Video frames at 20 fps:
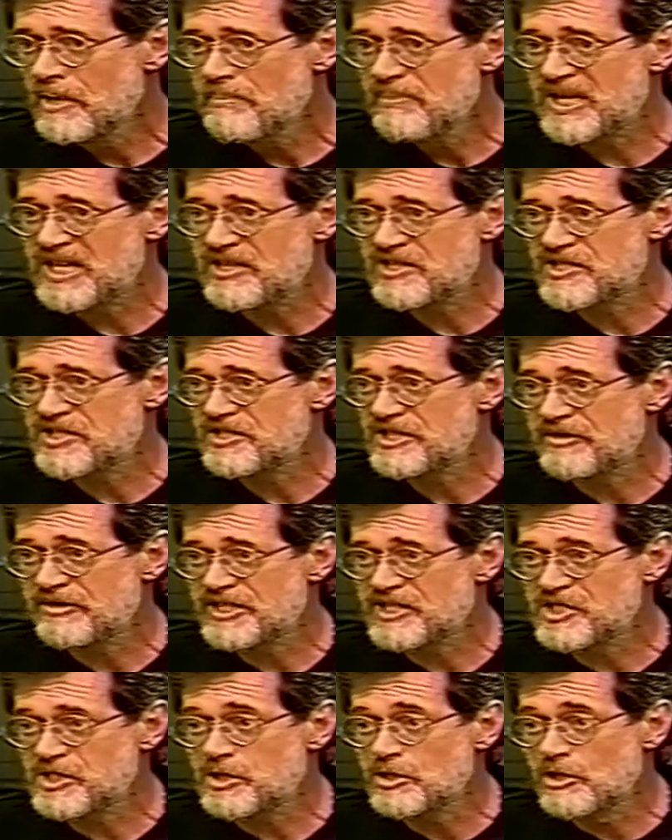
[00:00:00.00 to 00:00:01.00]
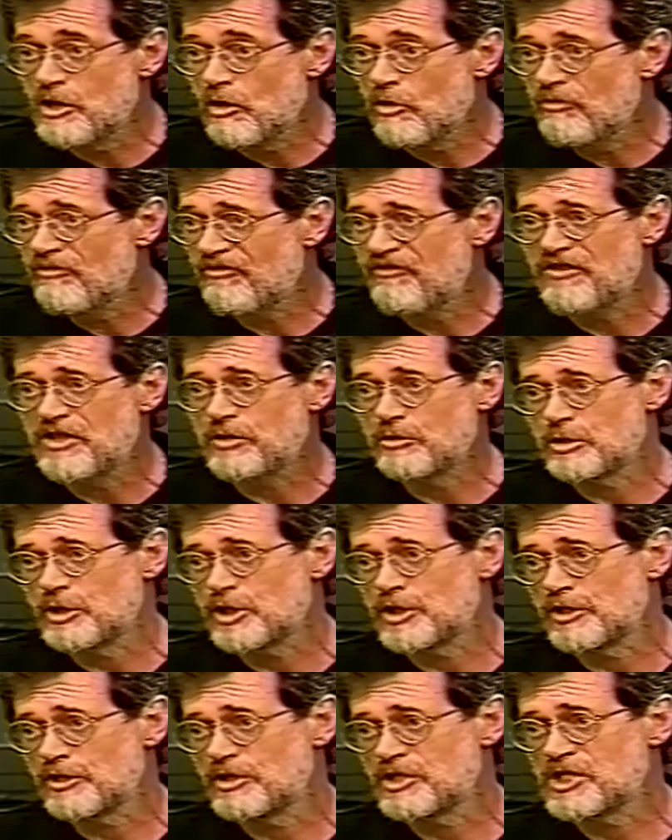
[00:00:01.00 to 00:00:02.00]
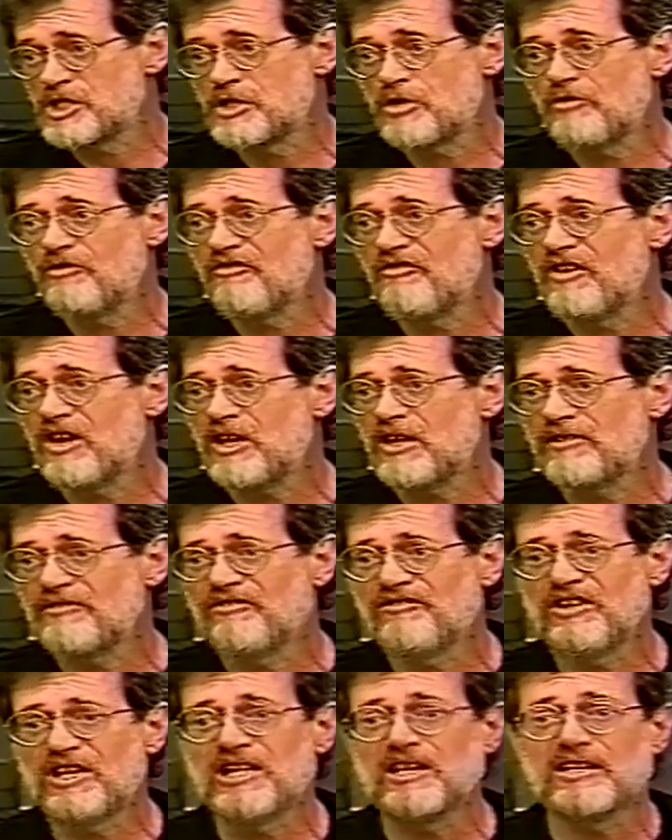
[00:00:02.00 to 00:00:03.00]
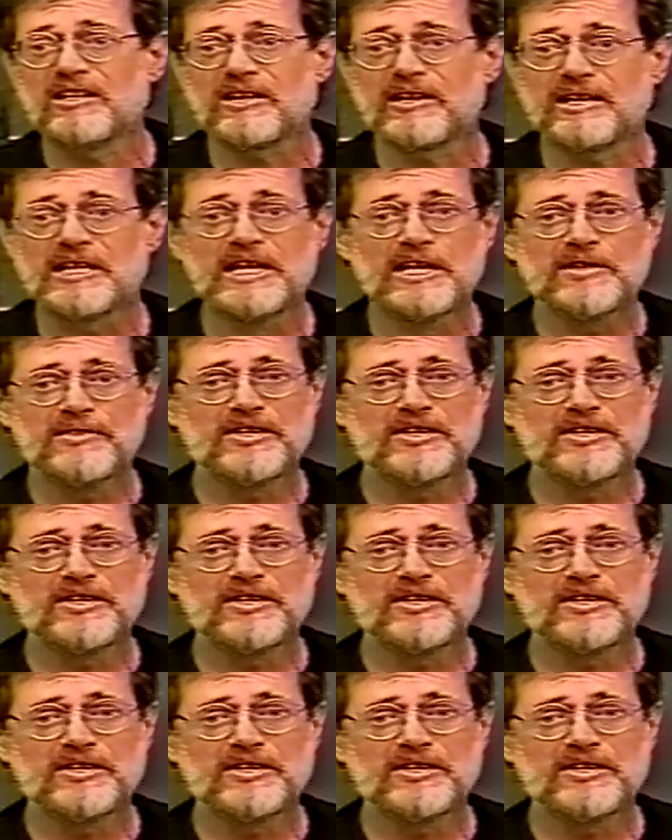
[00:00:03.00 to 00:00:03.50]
because there is no future so far-flung